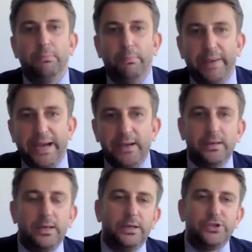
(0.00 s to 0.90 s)

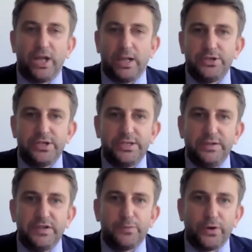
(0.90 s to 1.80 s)
main challenges
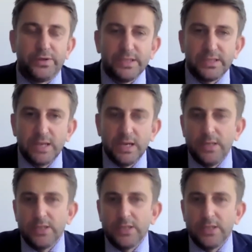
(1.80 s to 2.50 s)
in this process.